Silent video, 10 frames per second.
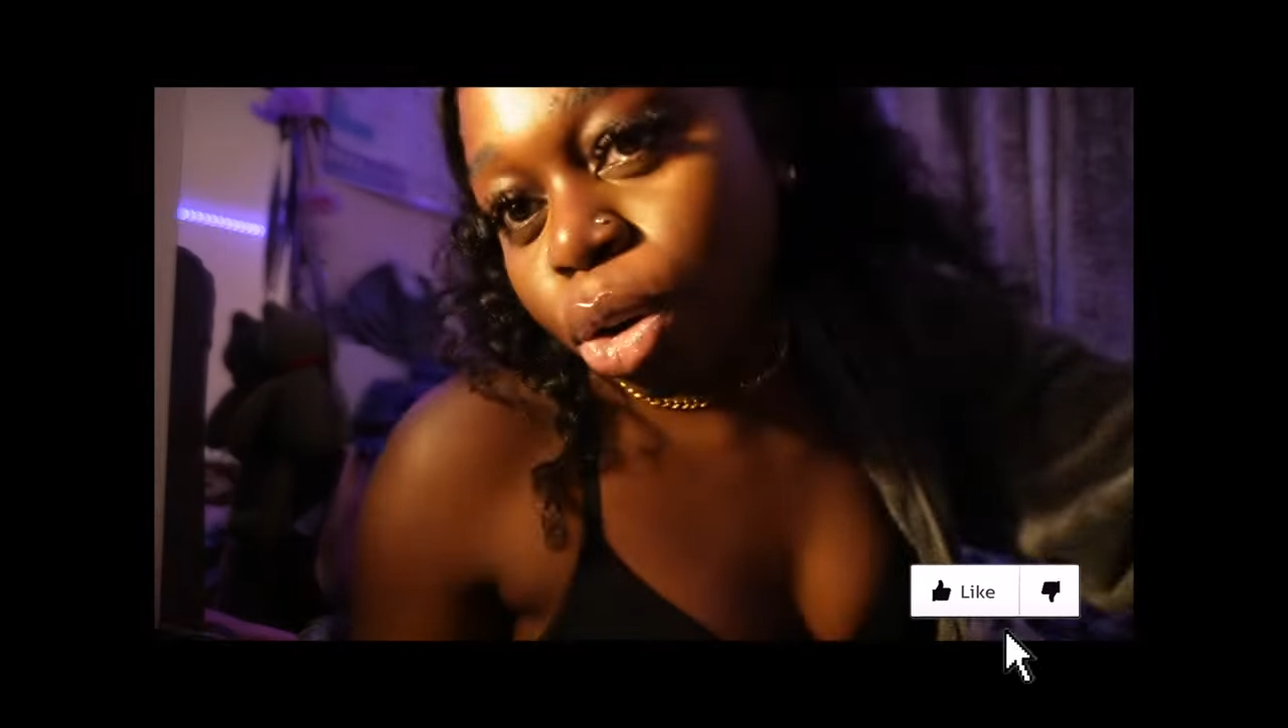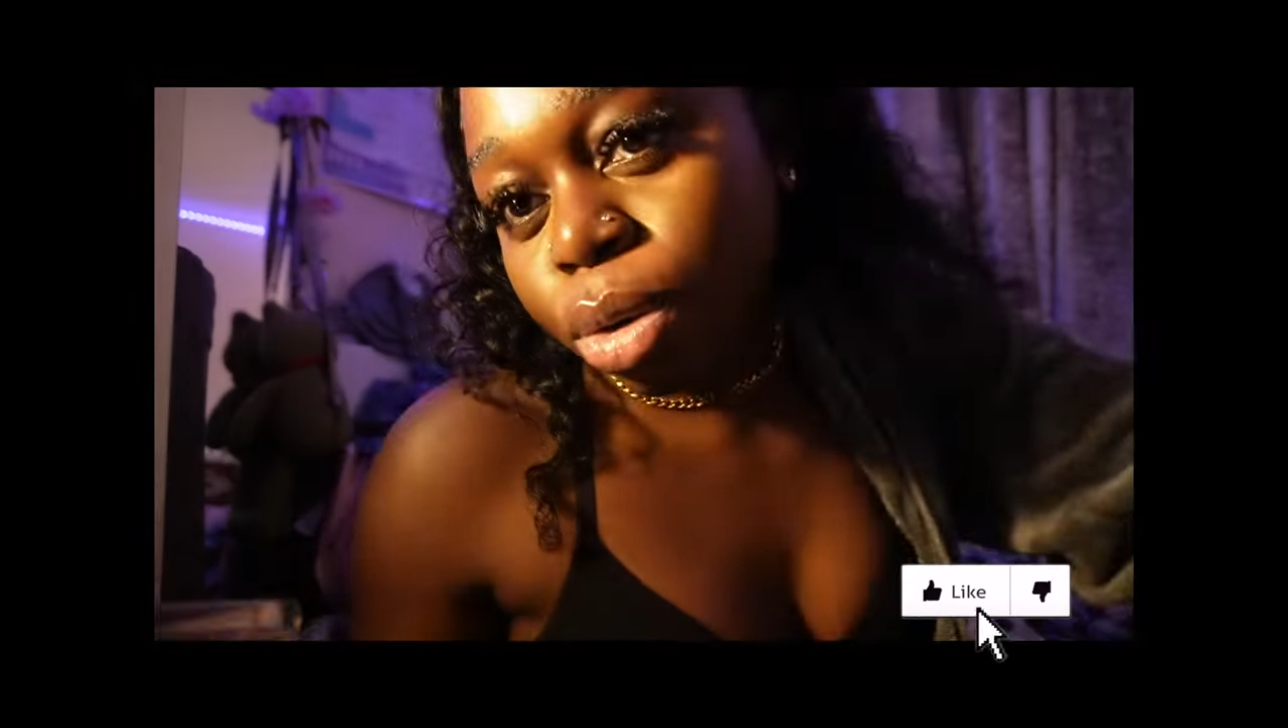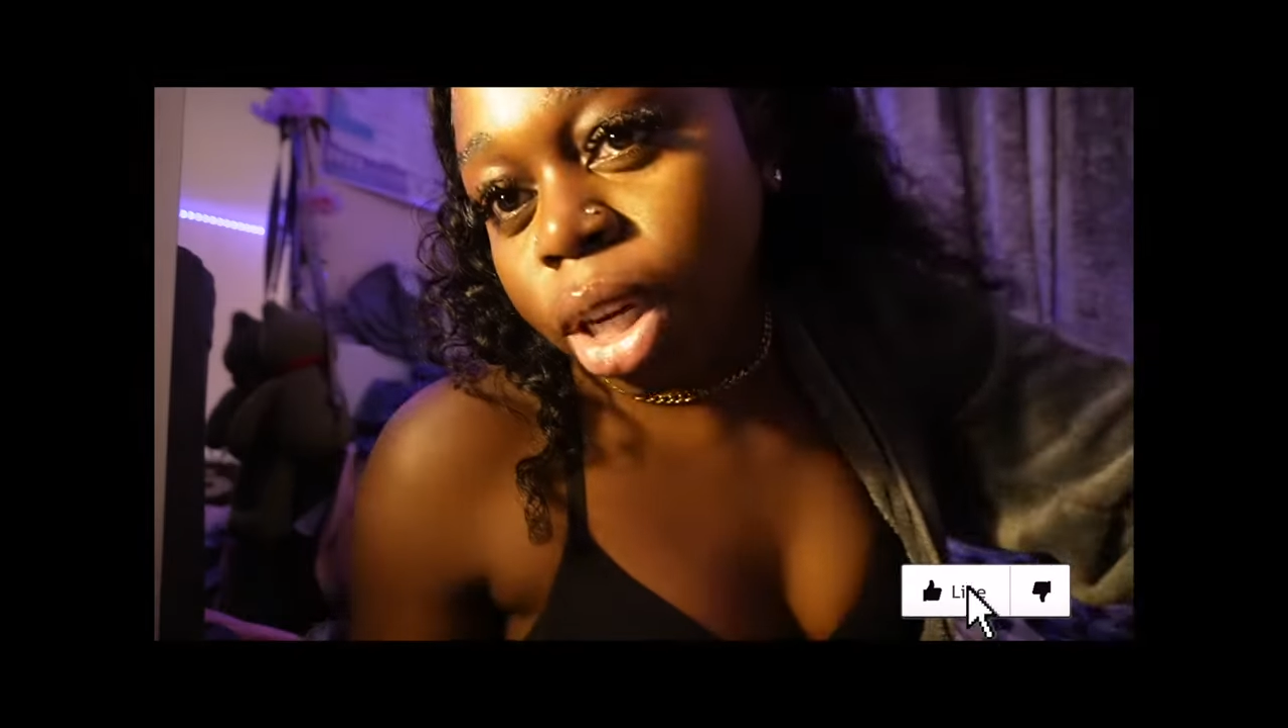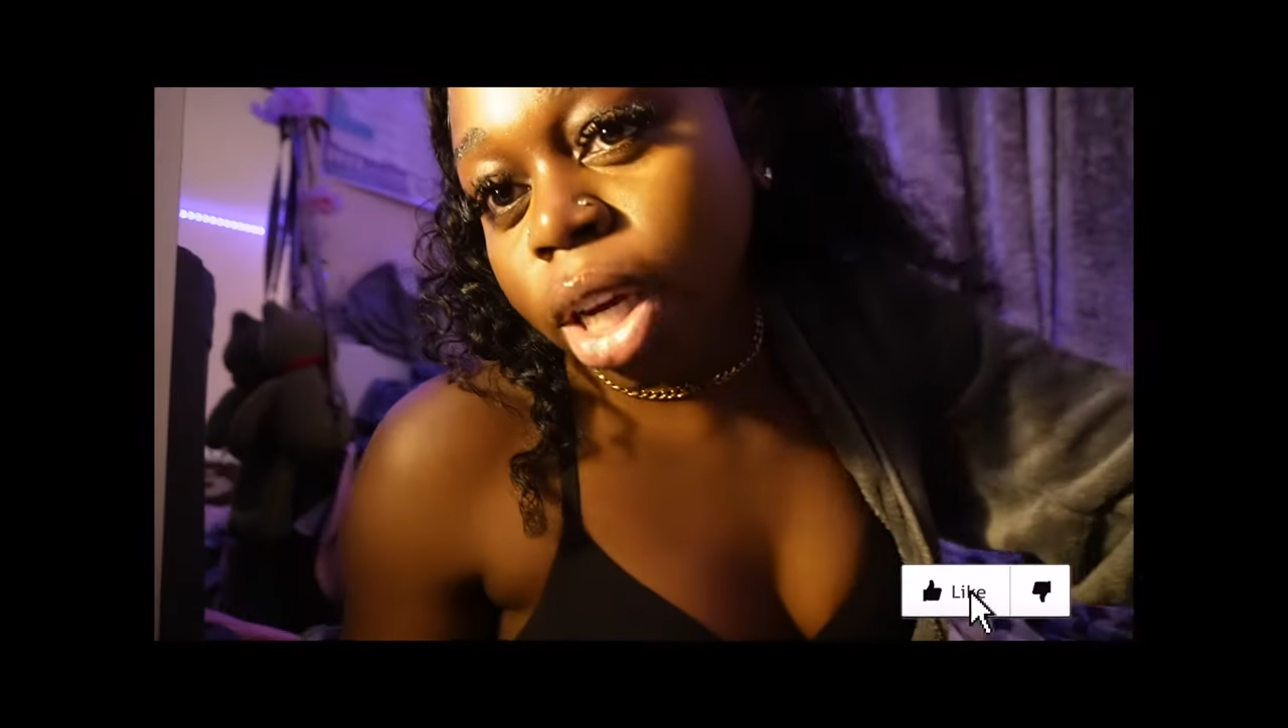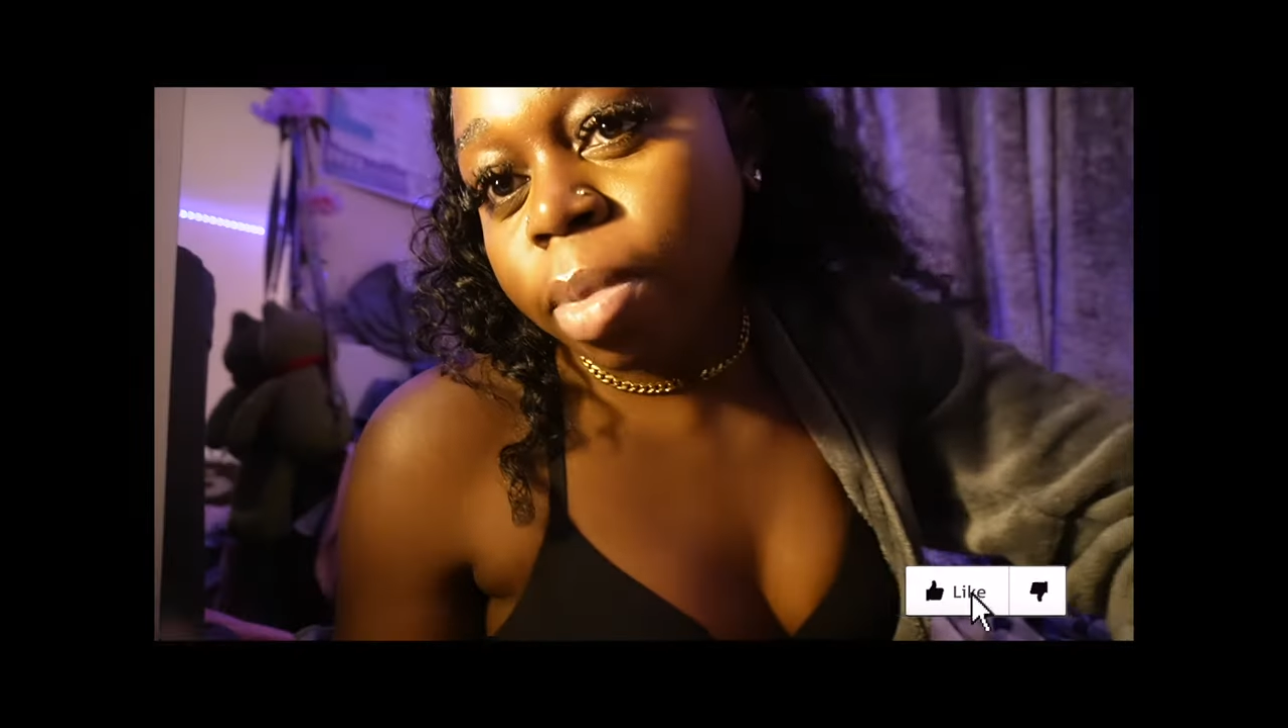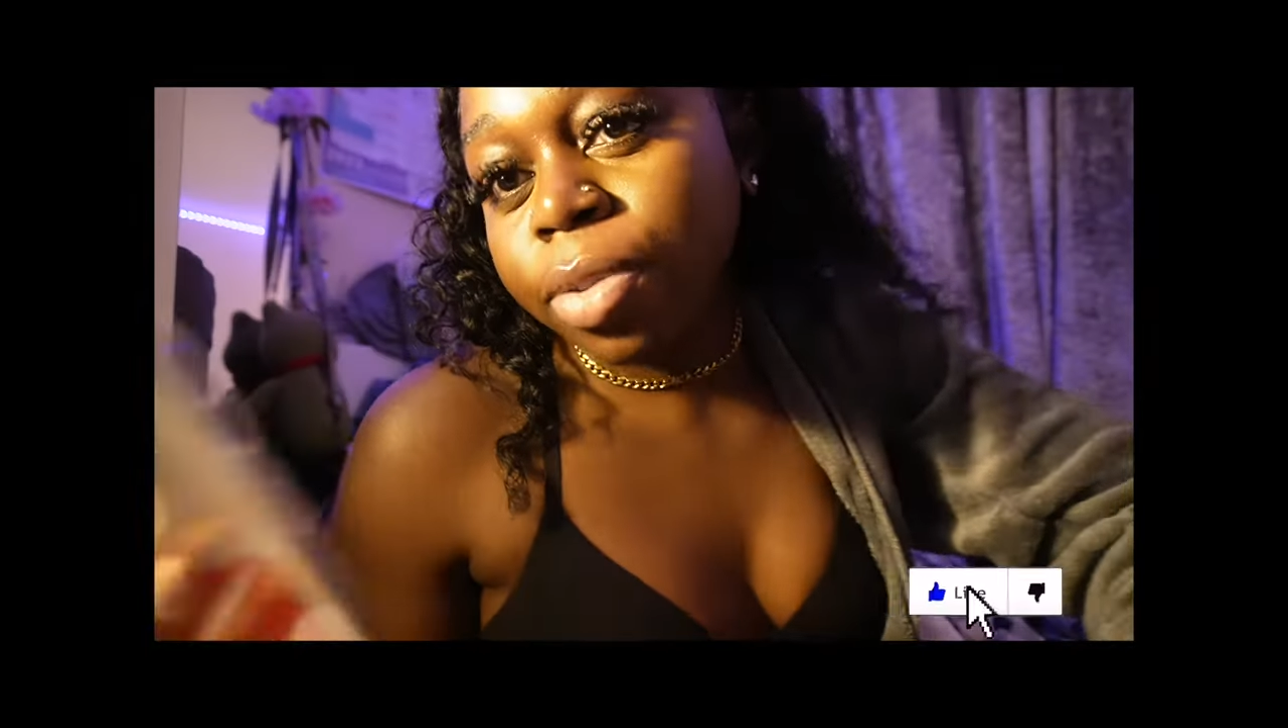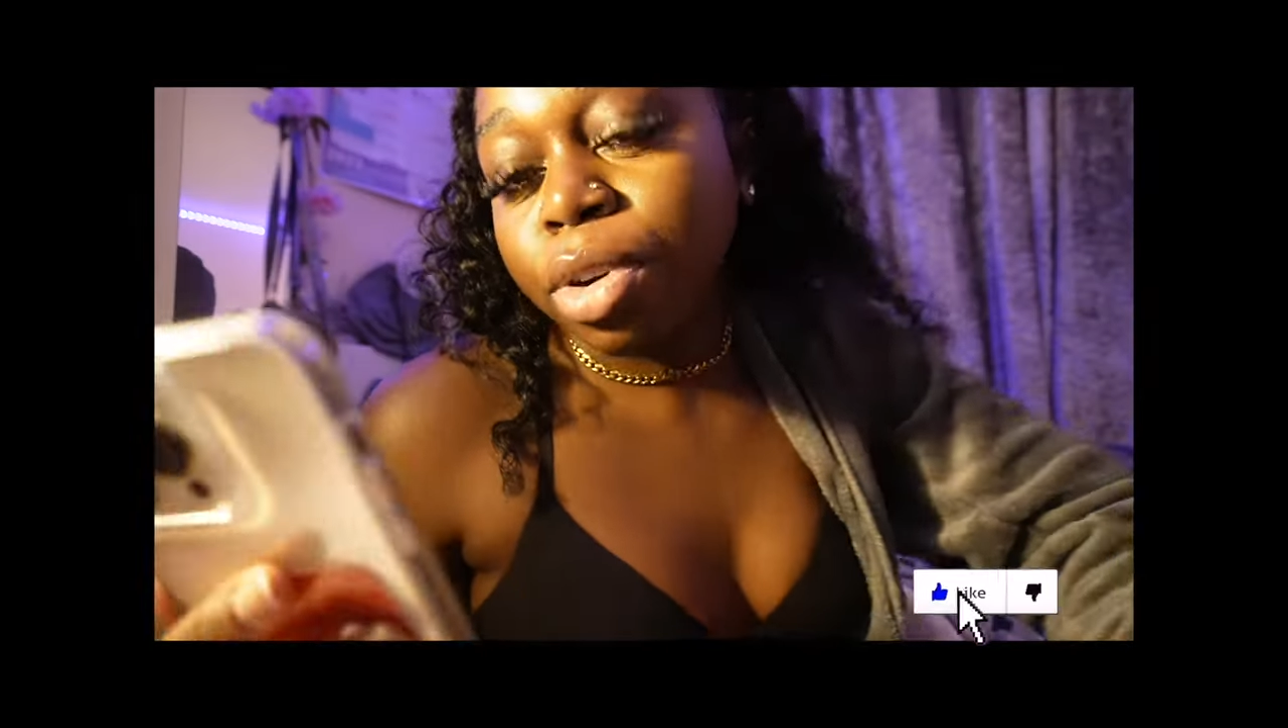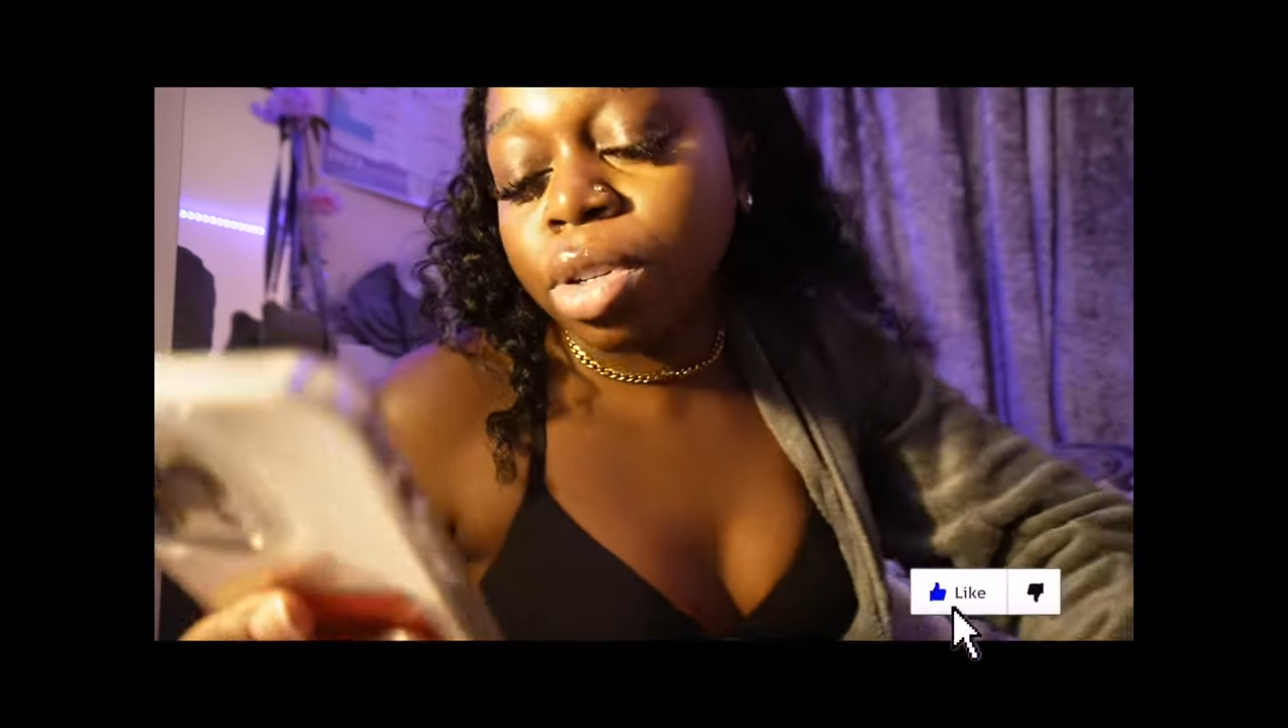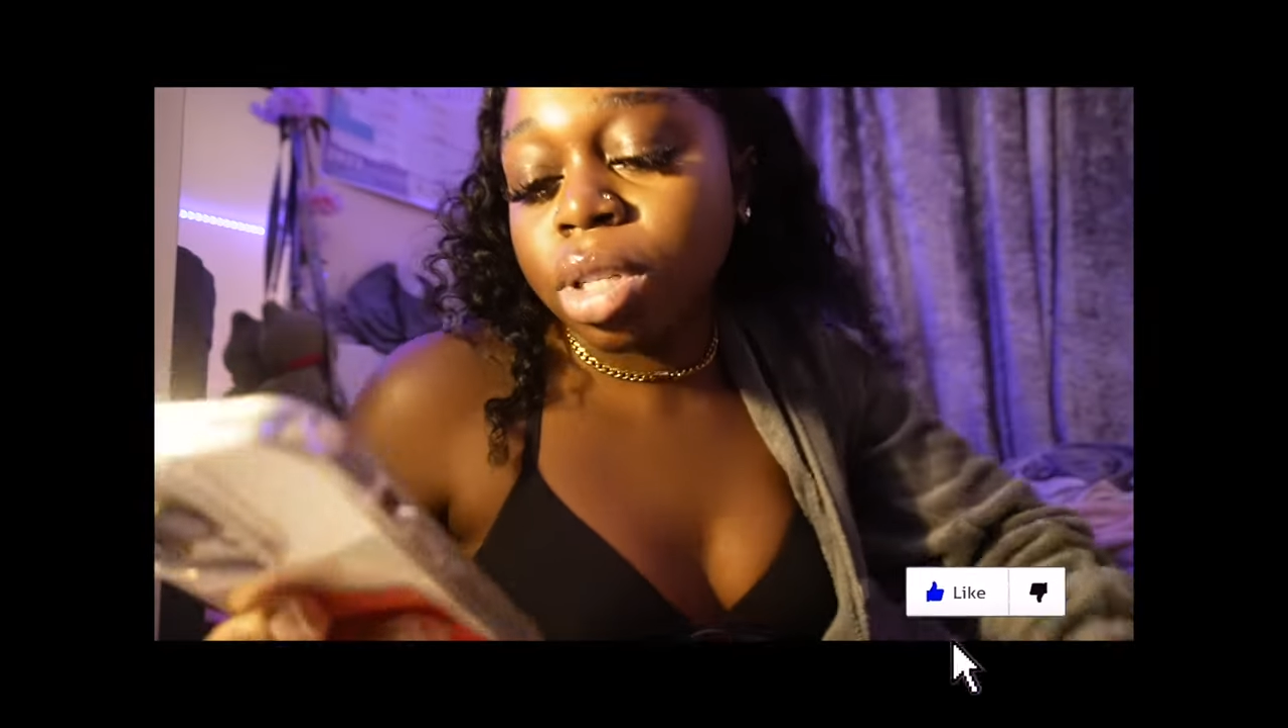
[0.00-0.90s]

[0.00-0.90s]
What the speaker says: whole day and my phone's